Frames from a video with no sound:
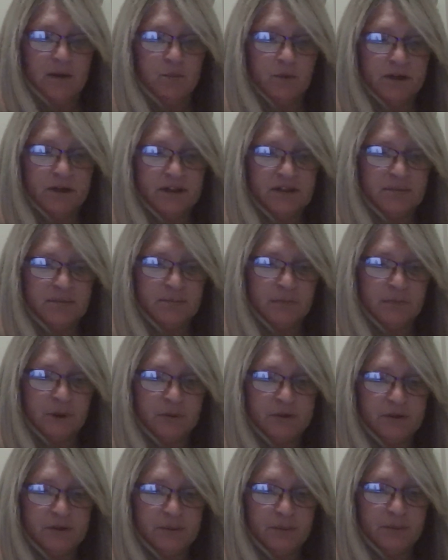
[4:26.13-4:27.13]
And what is
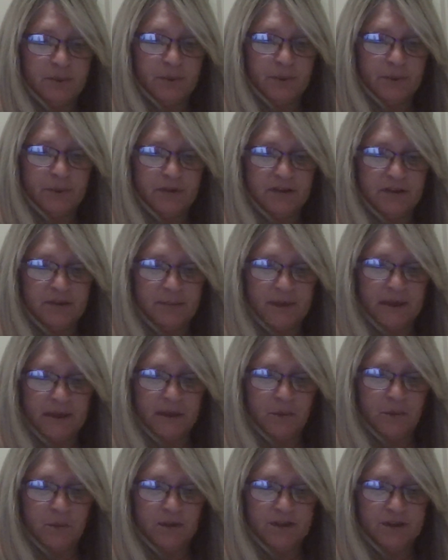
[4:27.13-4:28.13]
most important to
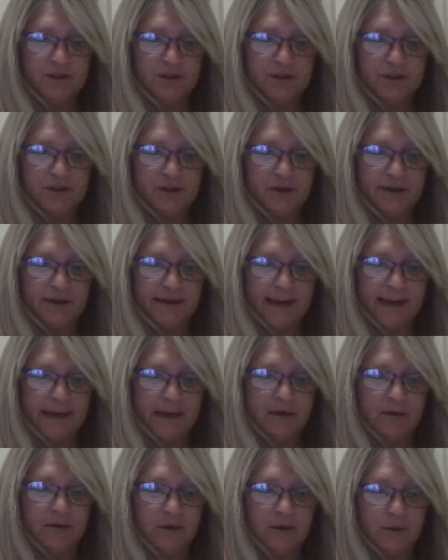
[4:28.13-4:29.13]
me was to start
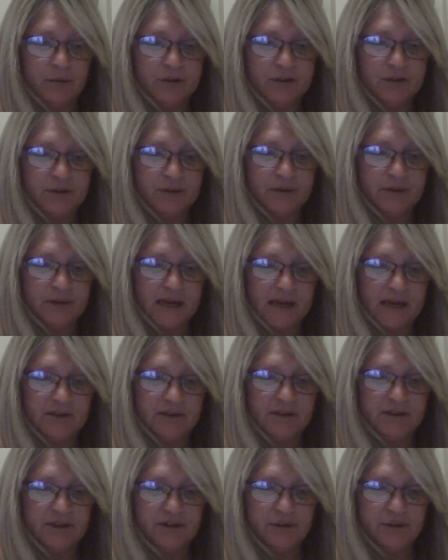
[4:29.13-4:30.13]
getting closer.
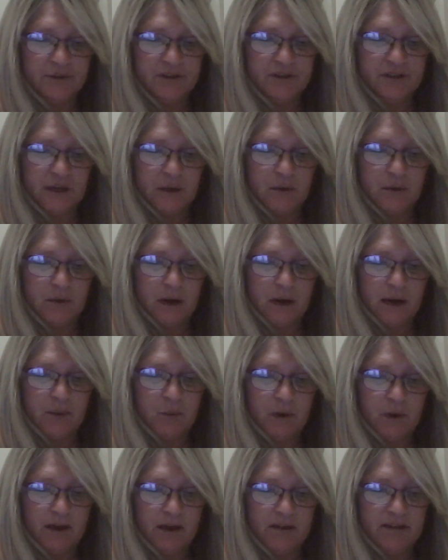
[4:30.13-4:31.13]
And to do so, I
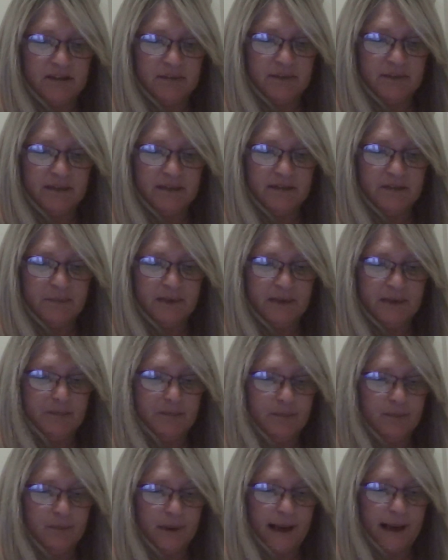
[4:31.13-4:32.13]
wanted to meet the
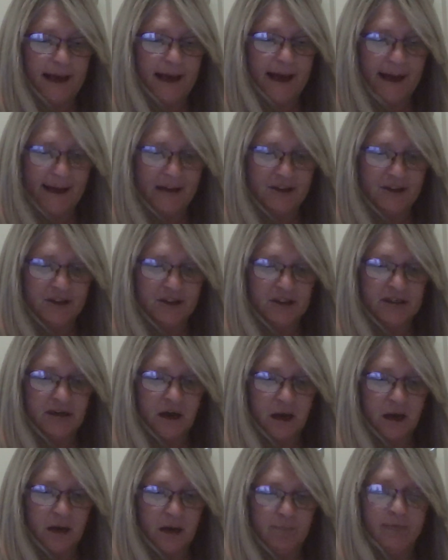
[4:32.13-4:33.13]
people
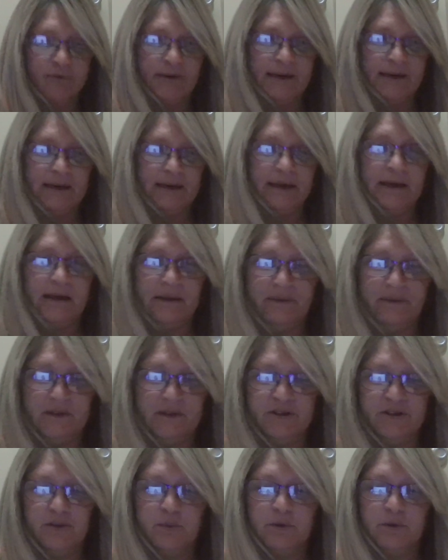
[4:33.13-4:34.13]
actually operating in
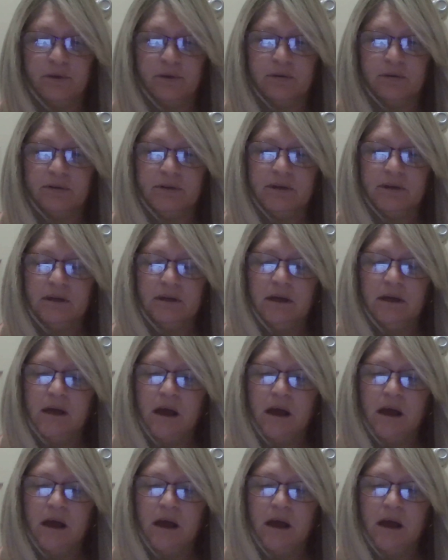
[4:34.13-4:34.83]
this world.